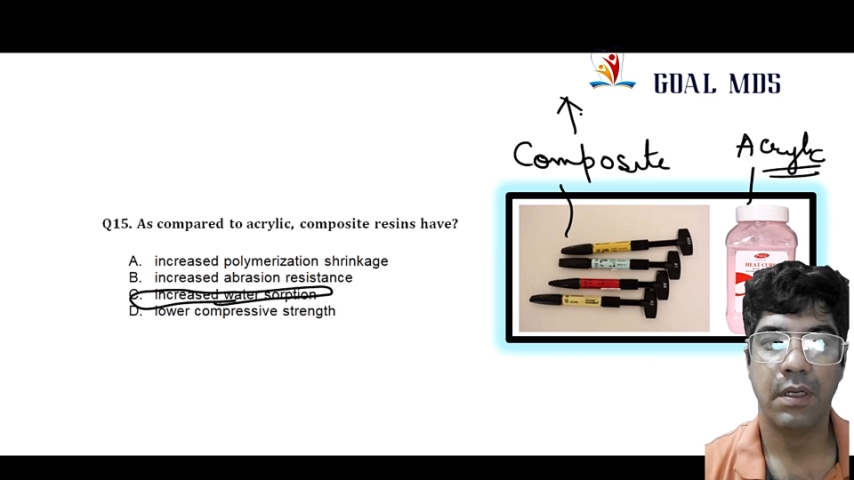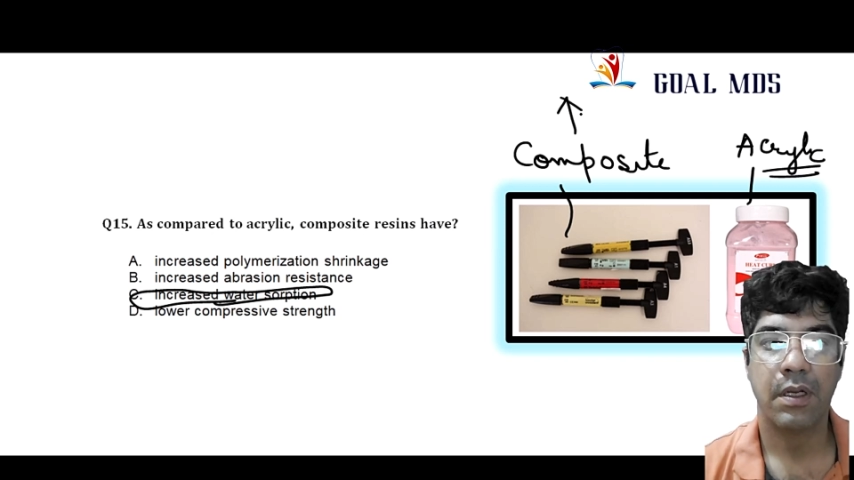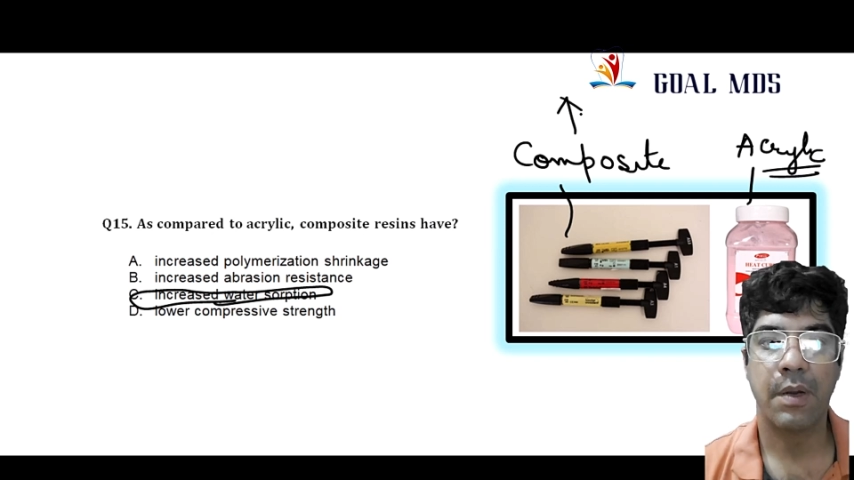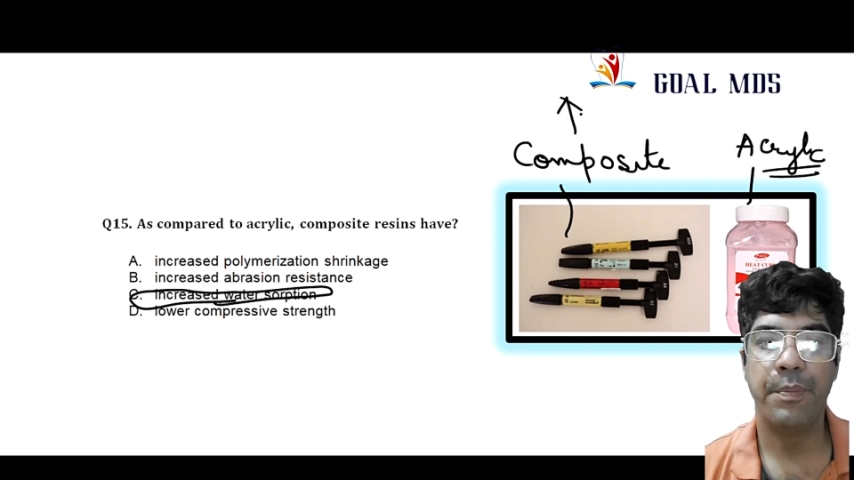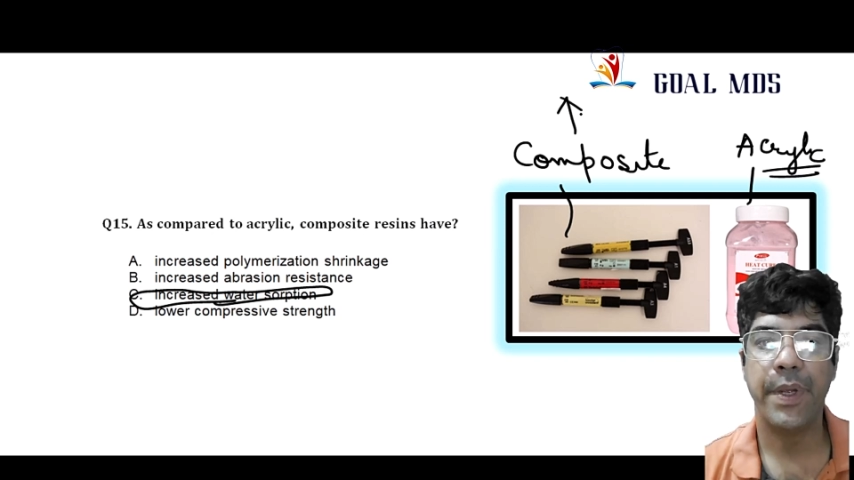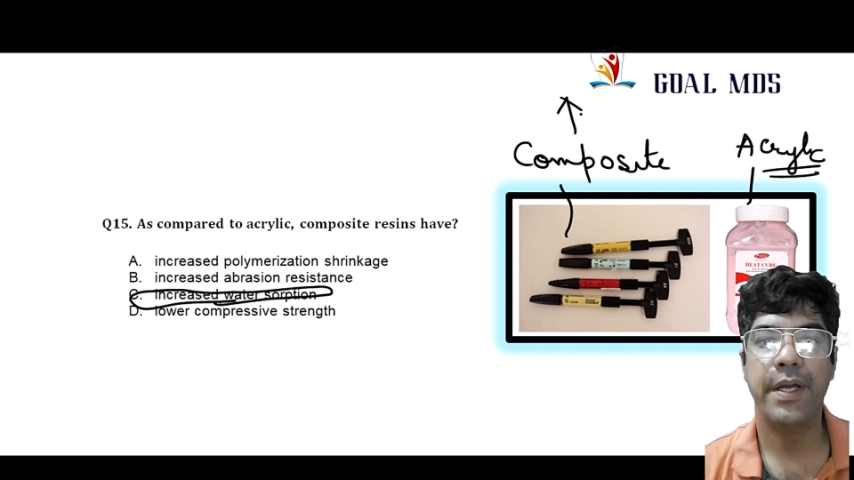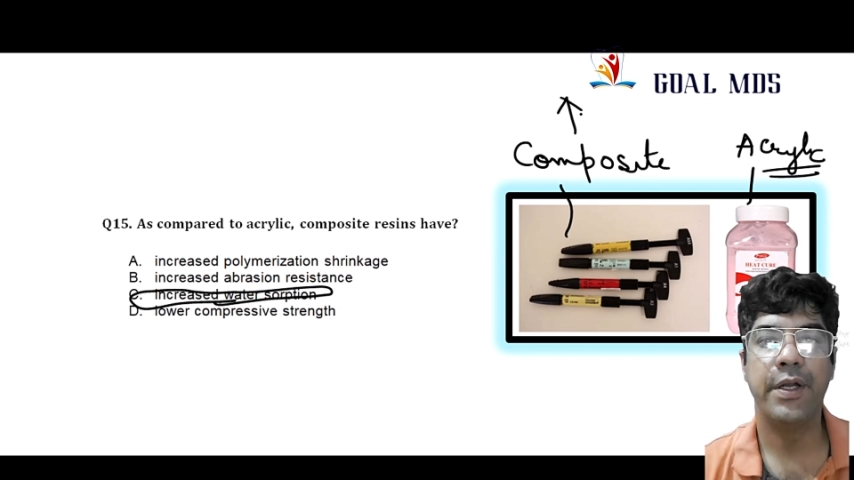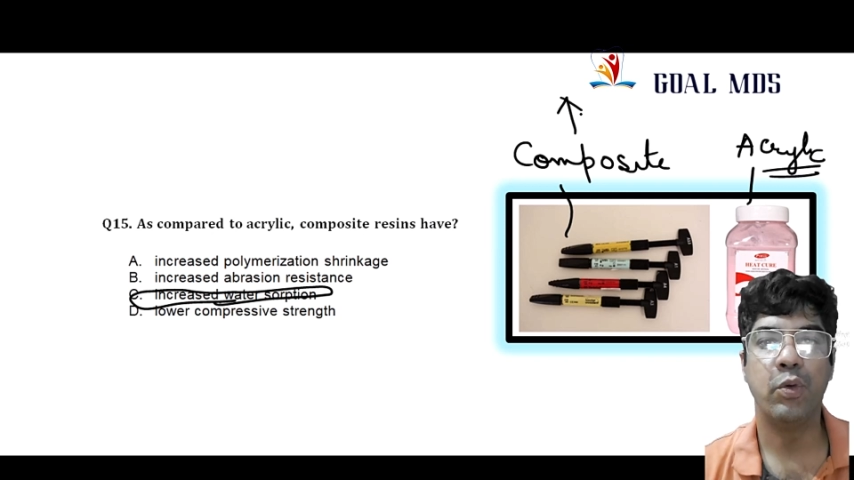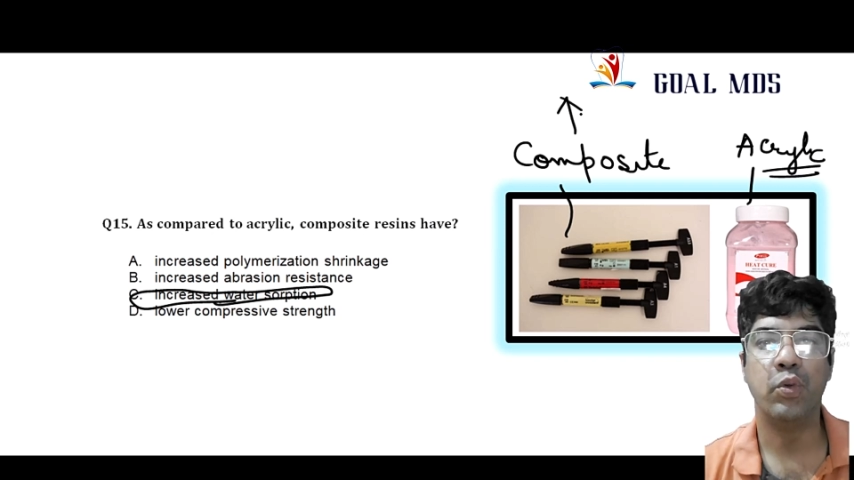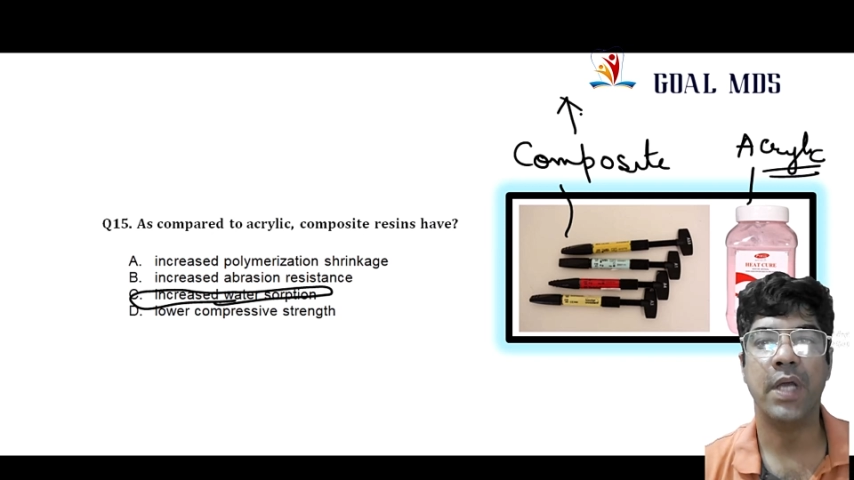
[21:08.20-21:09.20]
Compared
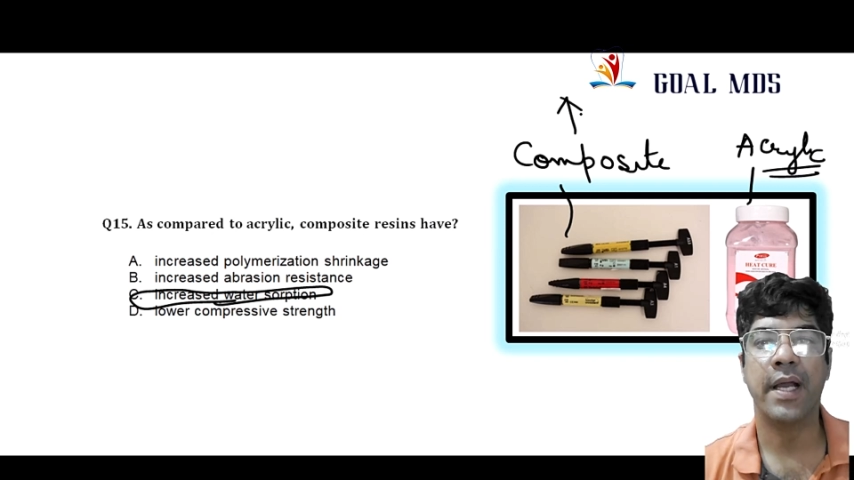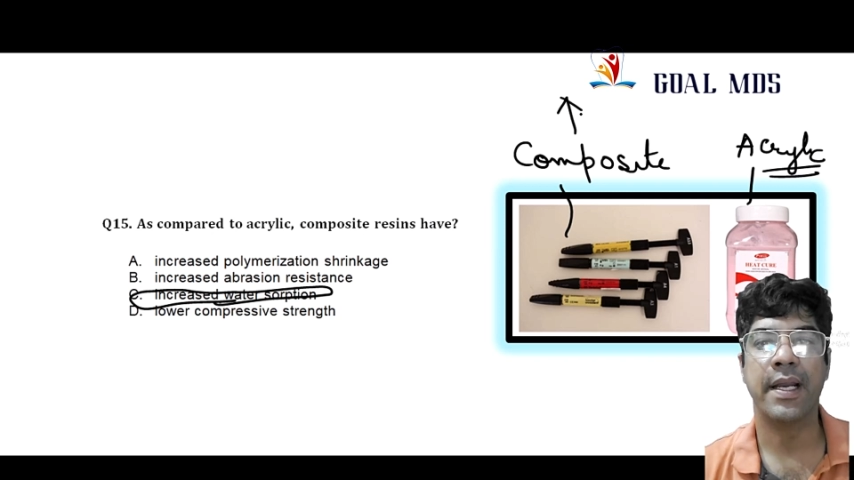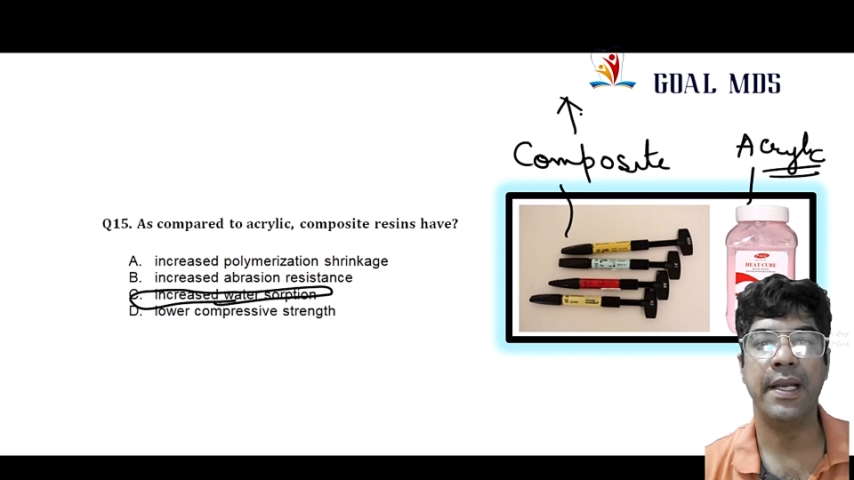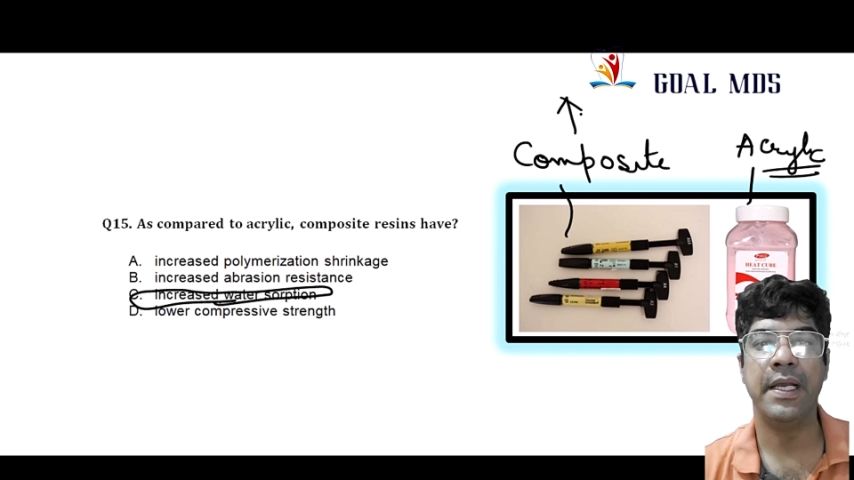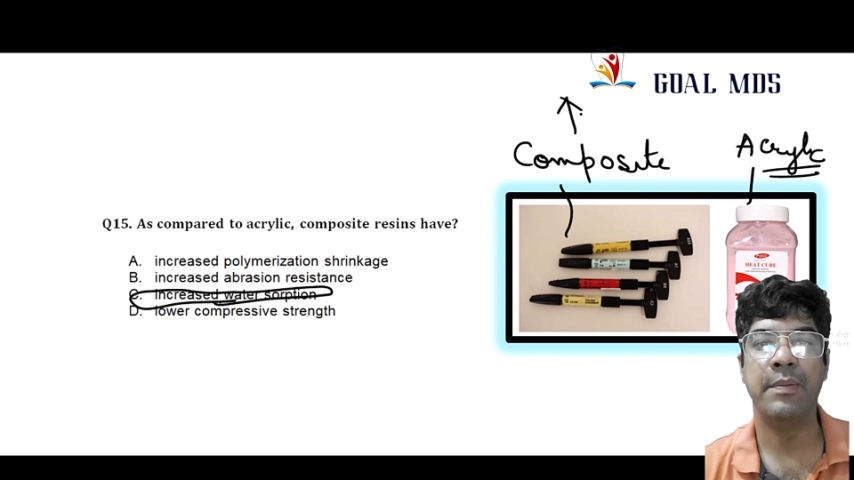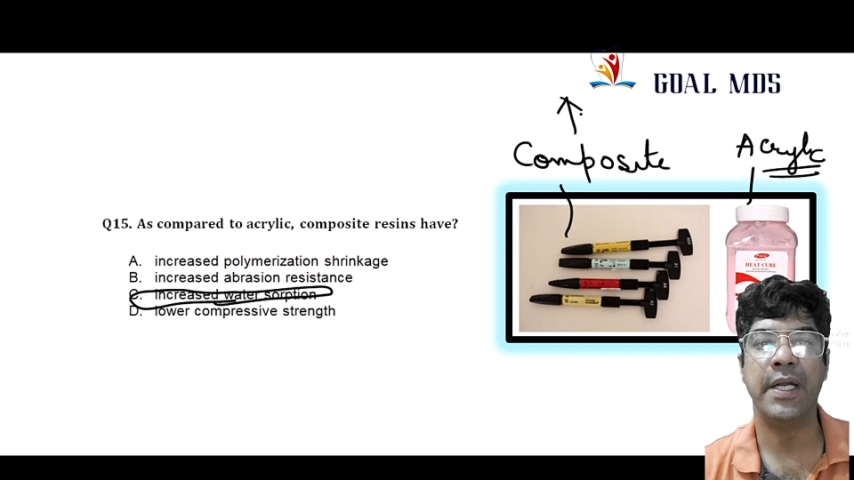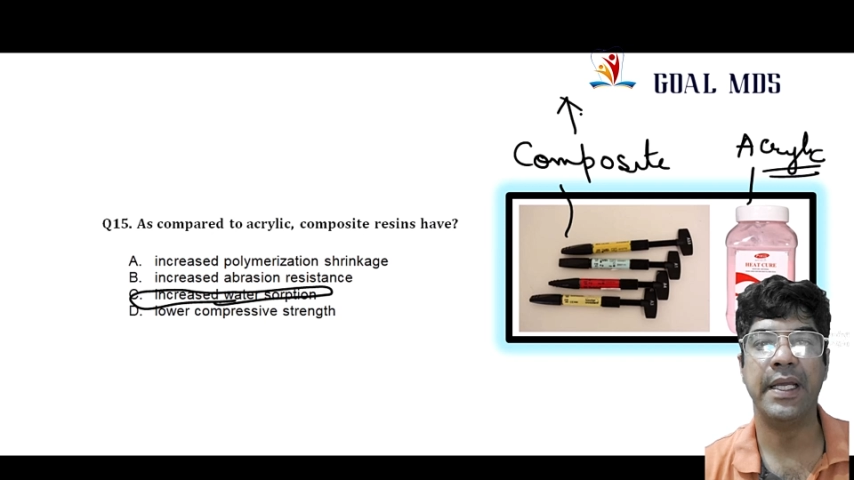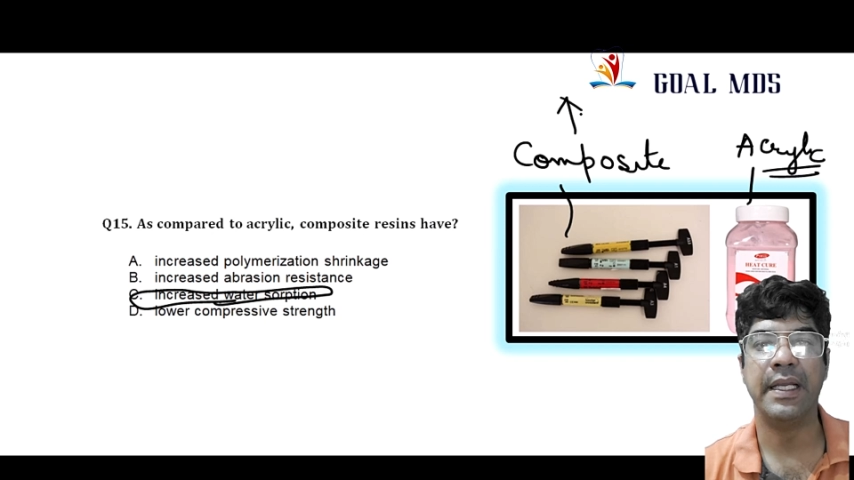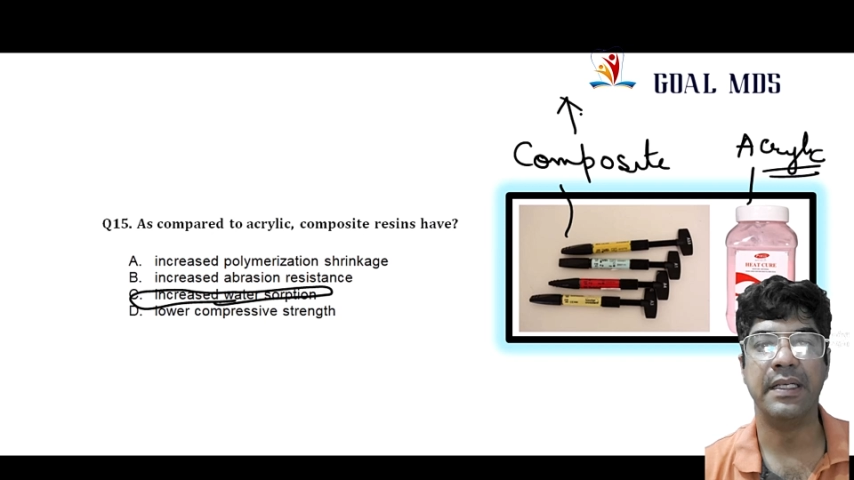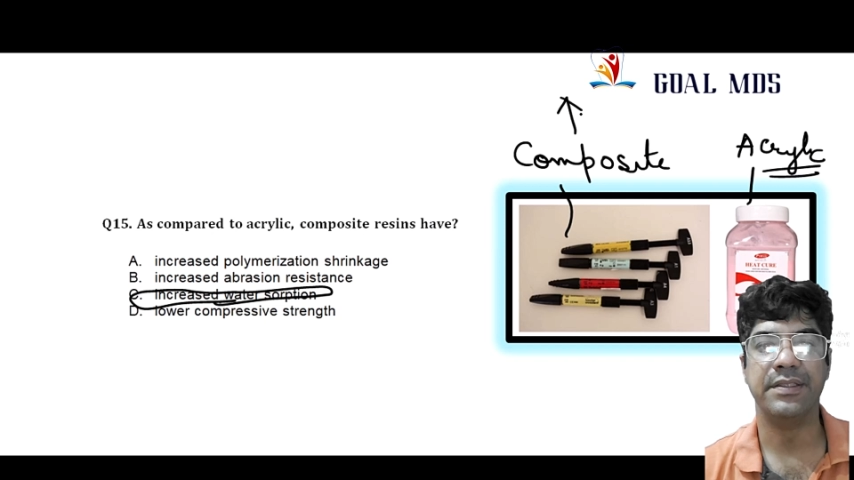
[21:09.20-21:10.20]
to the acrylic
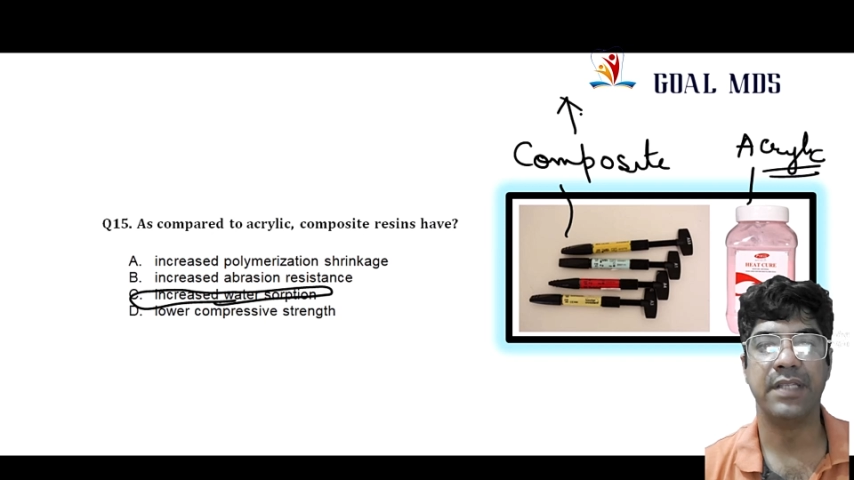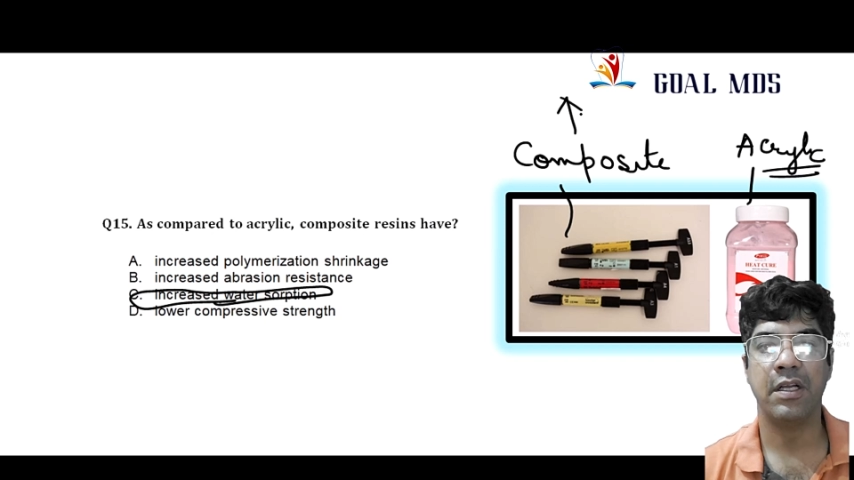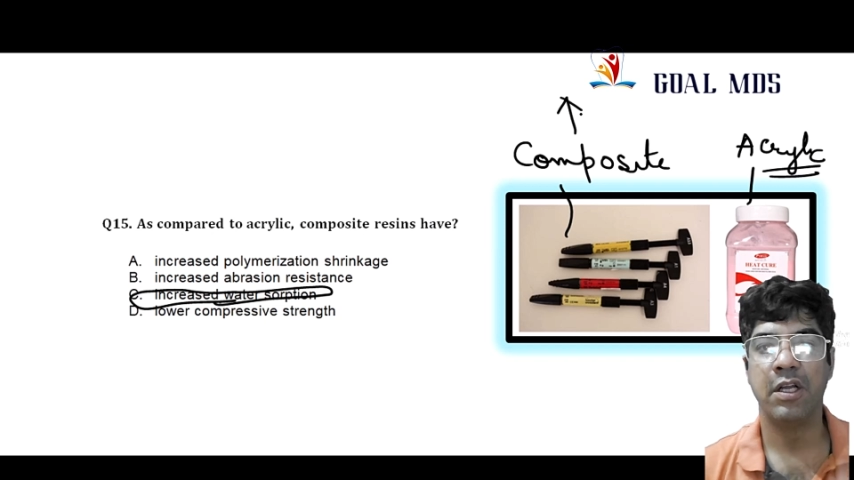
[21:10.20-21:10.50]
materials.